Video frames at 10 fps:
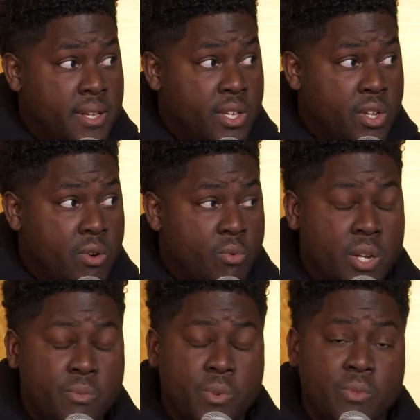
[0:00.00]
You know,
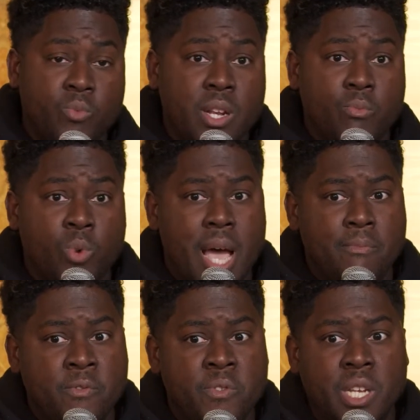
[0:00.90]
when when when when
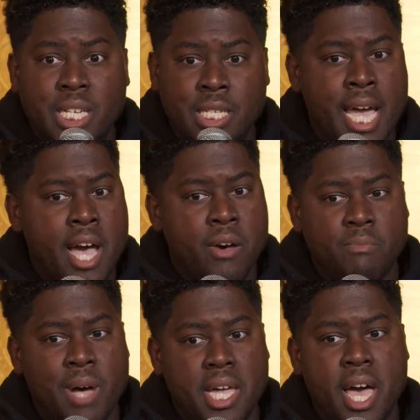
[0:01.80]
I'm feeling
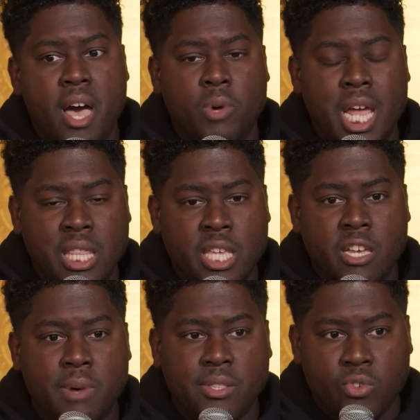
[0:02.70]
down, my God, when I
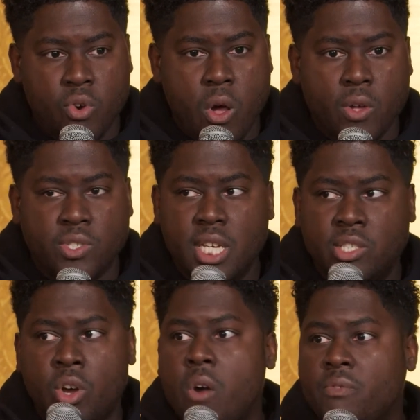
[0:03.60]
think about the cross,
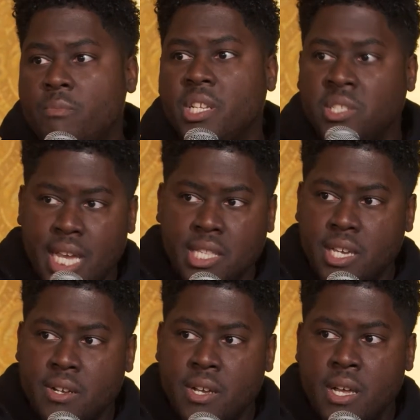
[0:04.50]
it's hard for me to stay
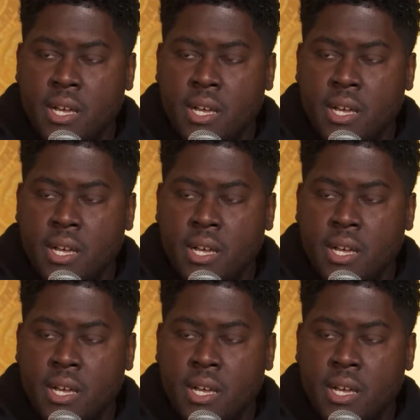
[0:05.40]
there.